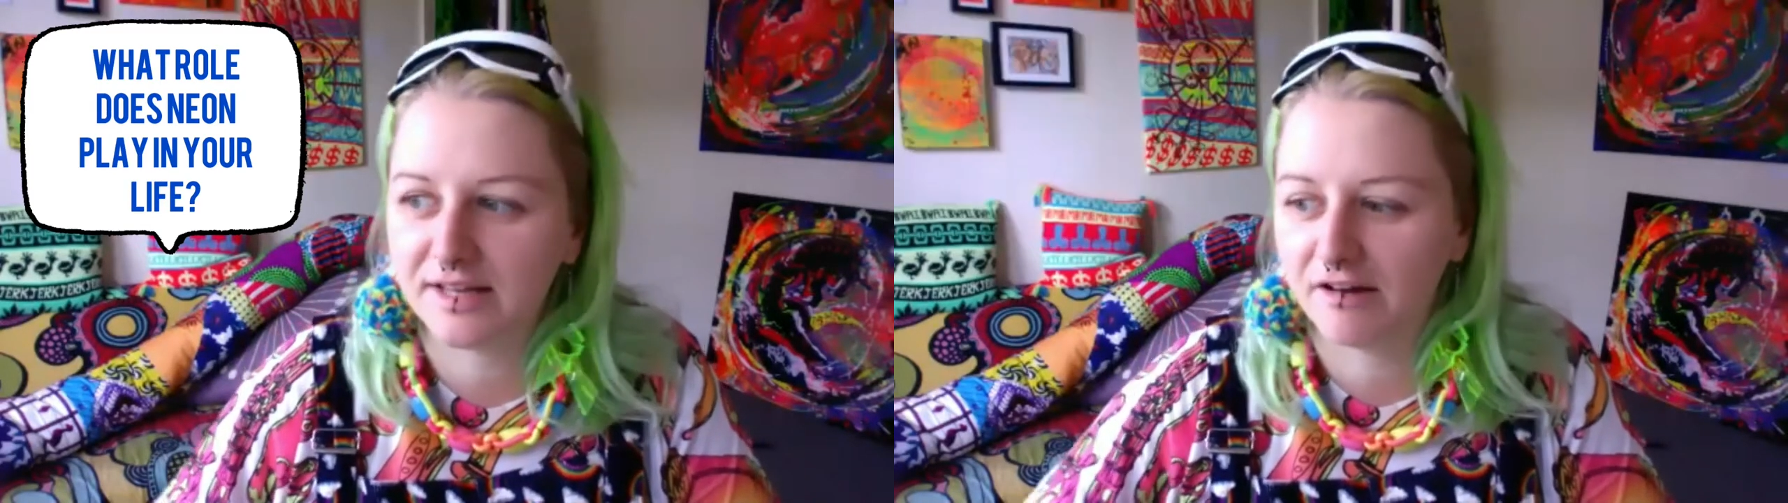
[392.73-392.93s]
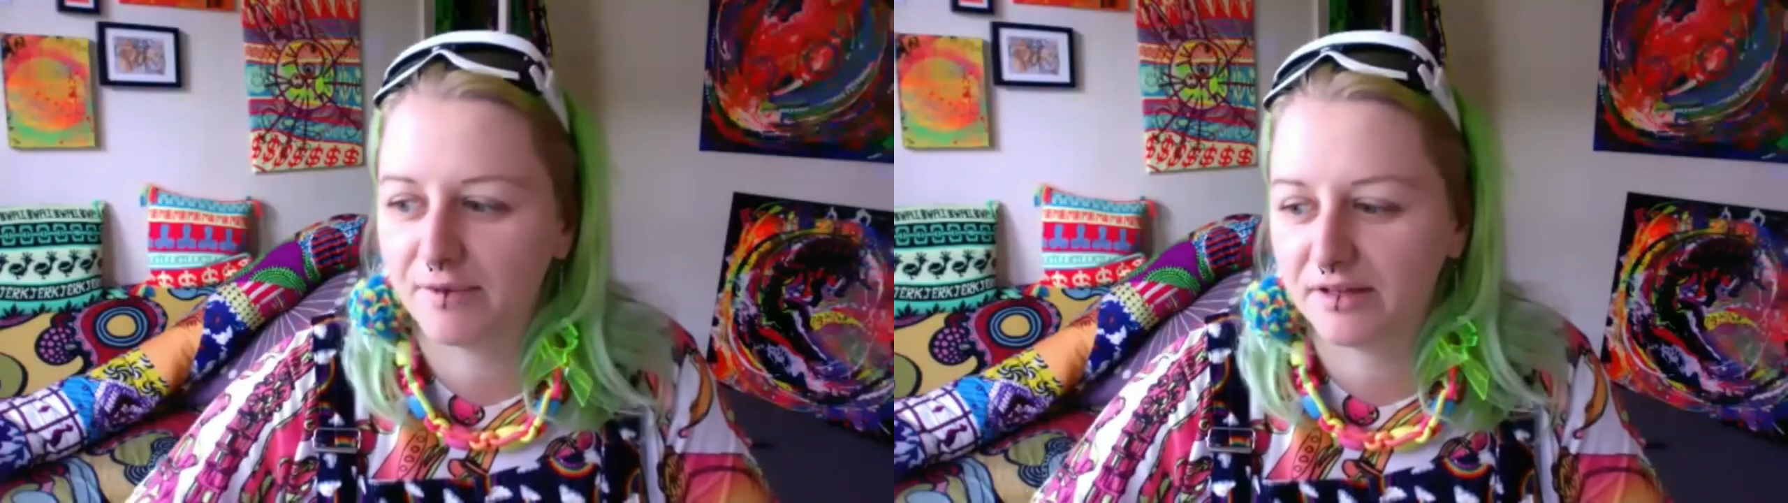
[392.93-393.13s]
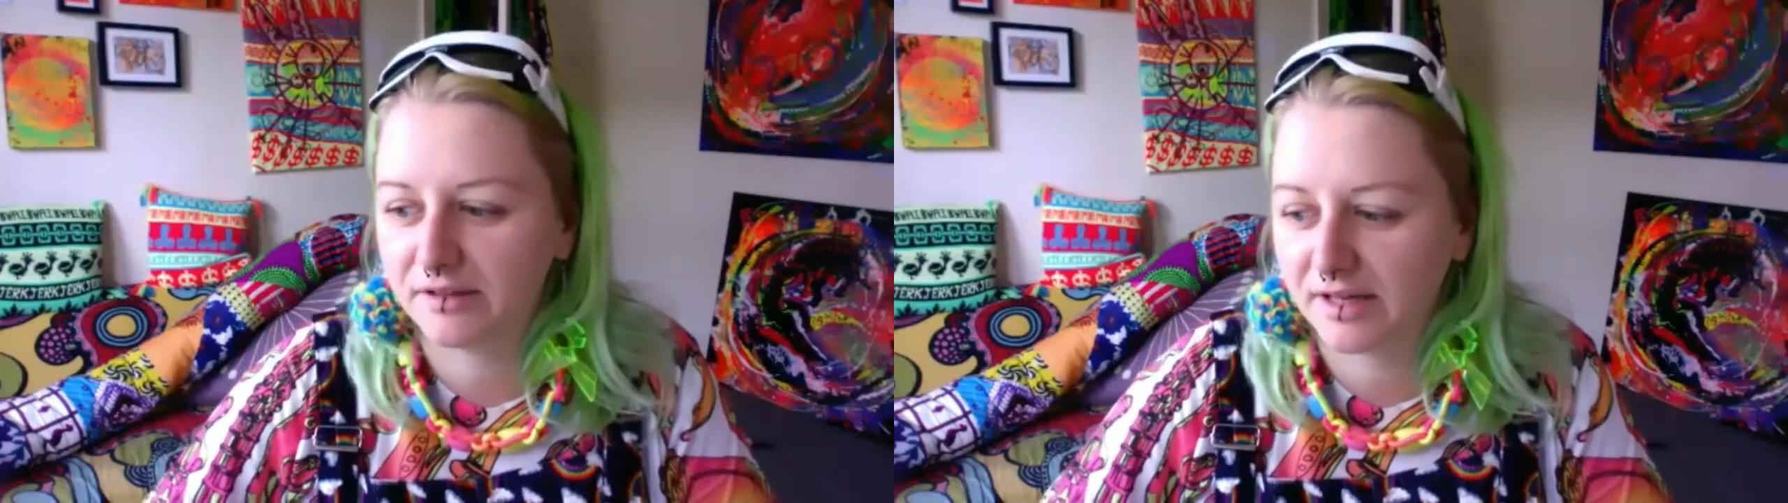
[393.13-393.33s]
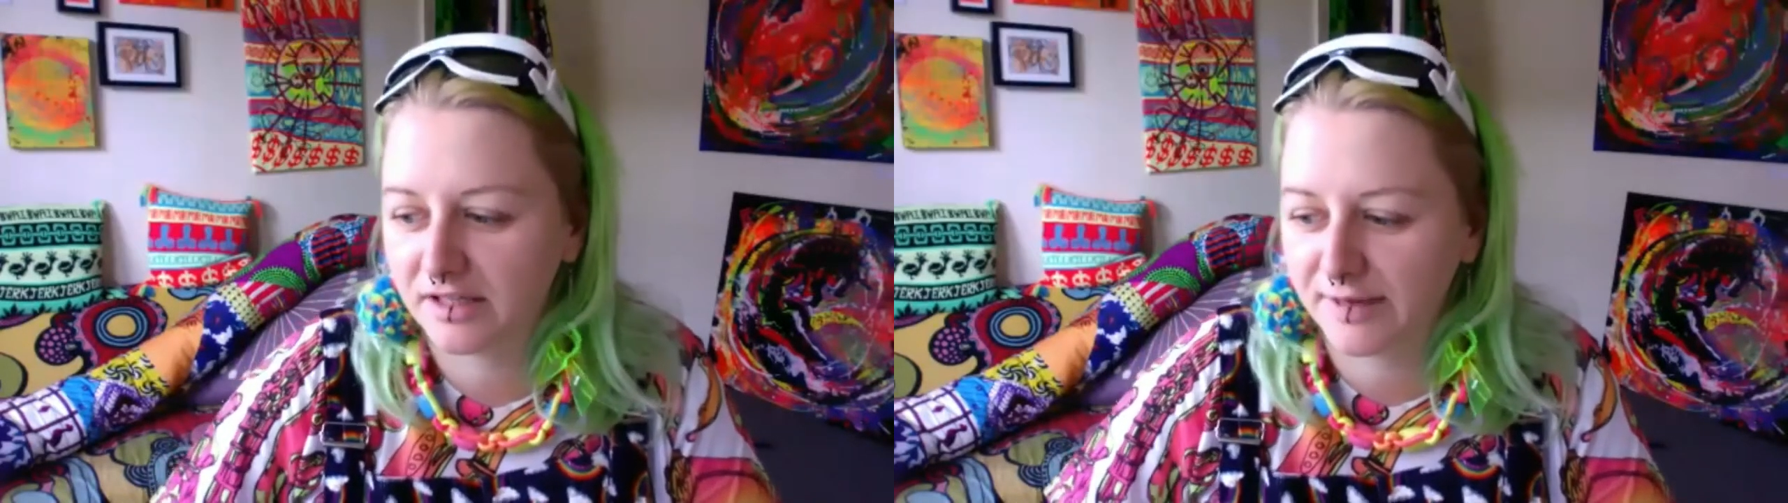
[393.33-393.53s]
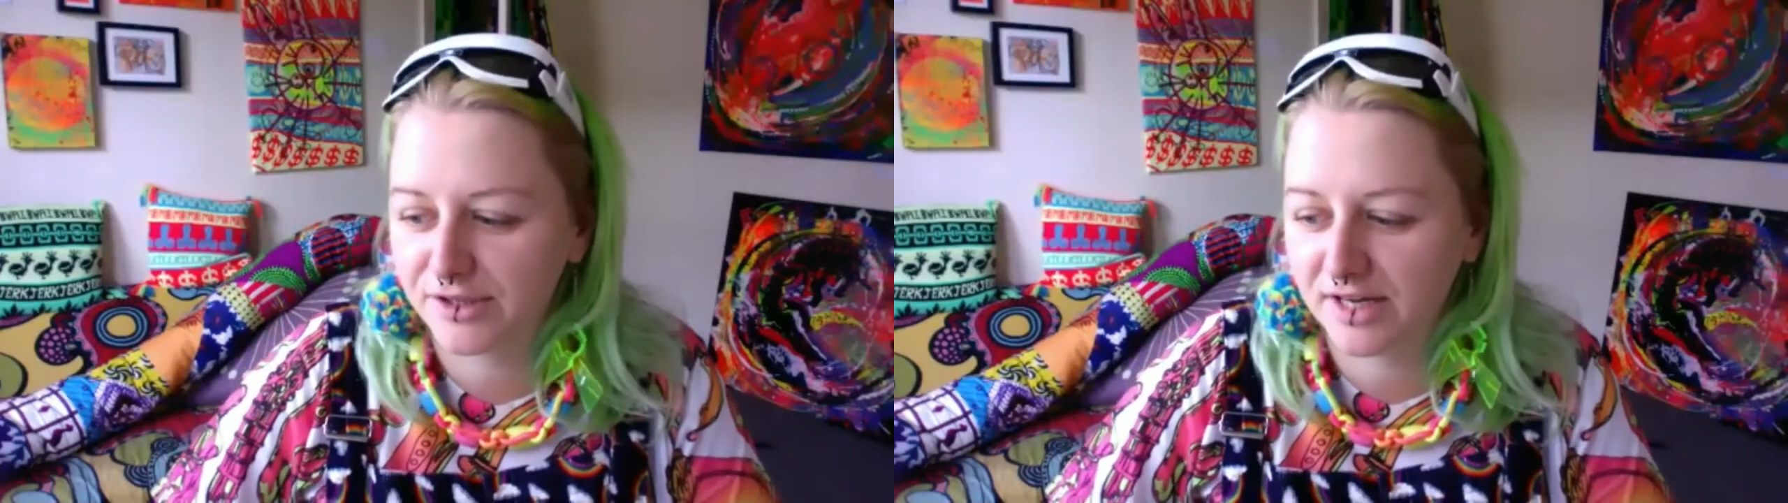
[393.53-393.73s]
I've been like
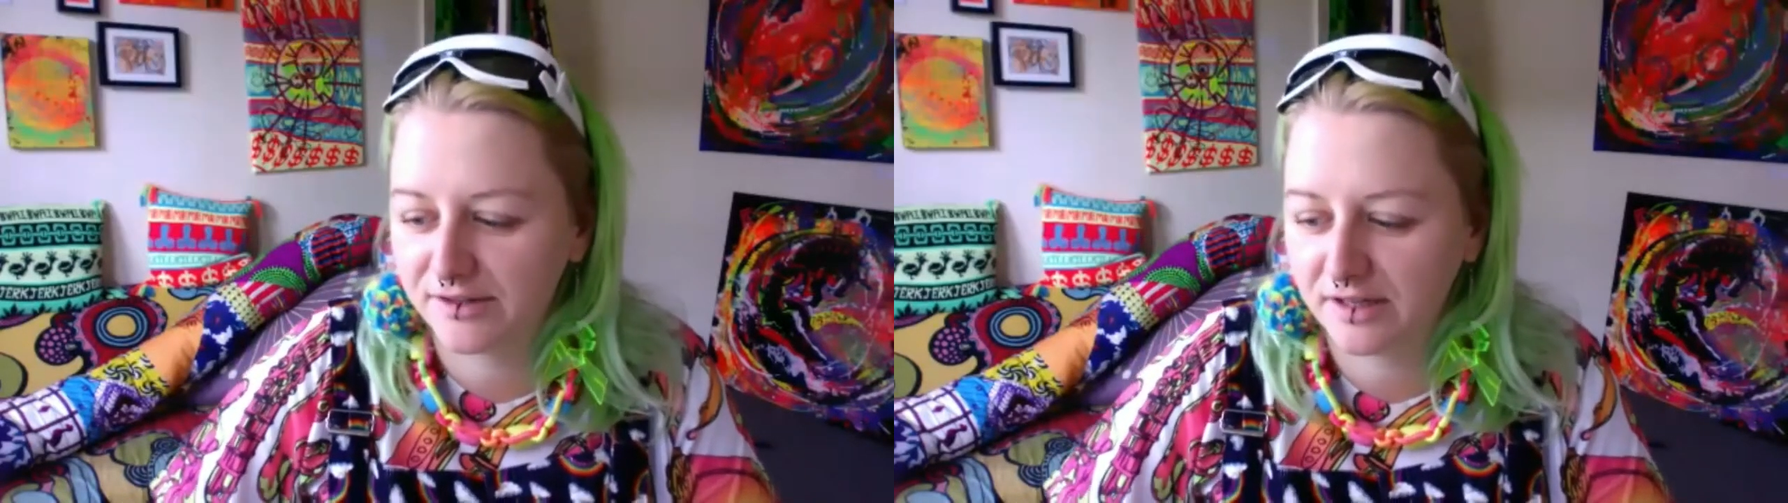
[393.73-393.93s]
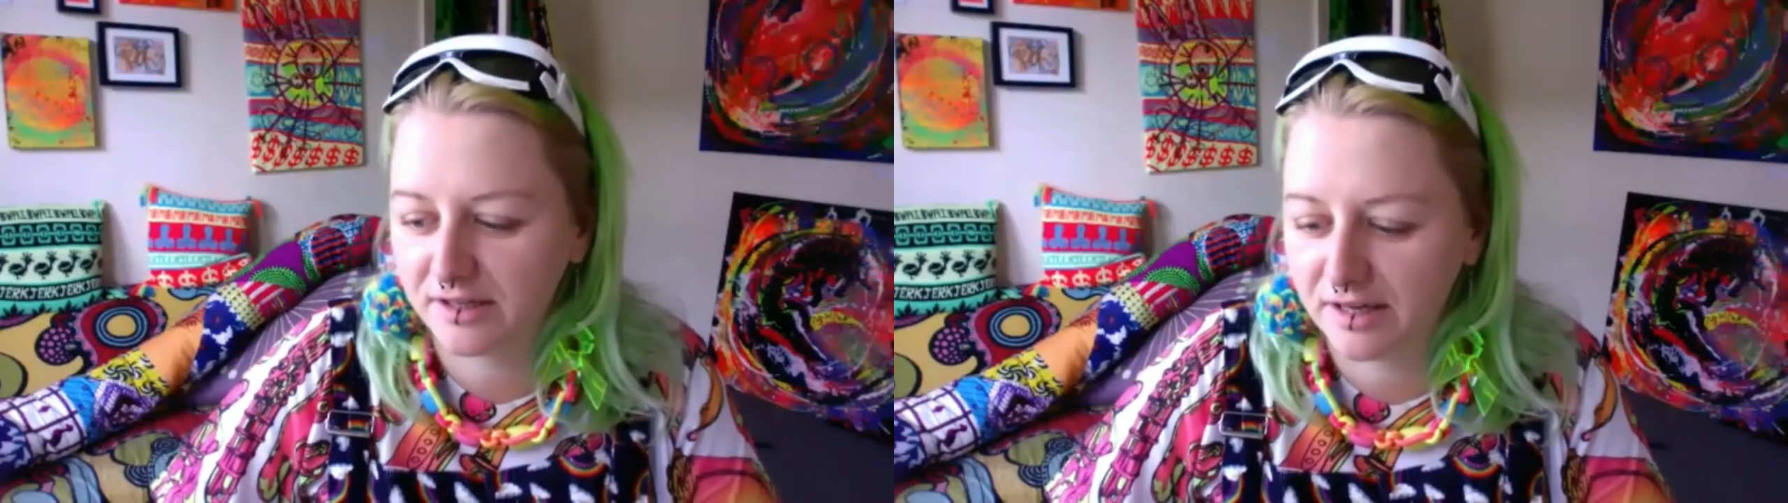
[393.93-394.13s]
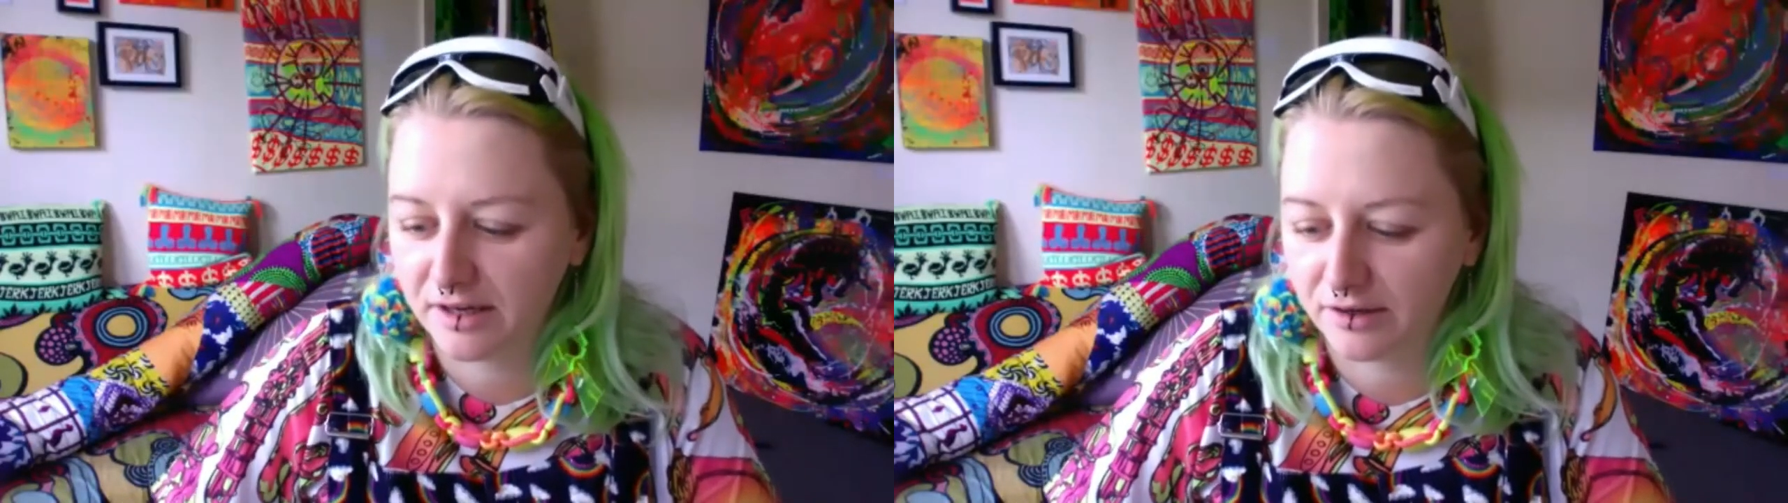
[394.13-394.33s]
specialising in neon,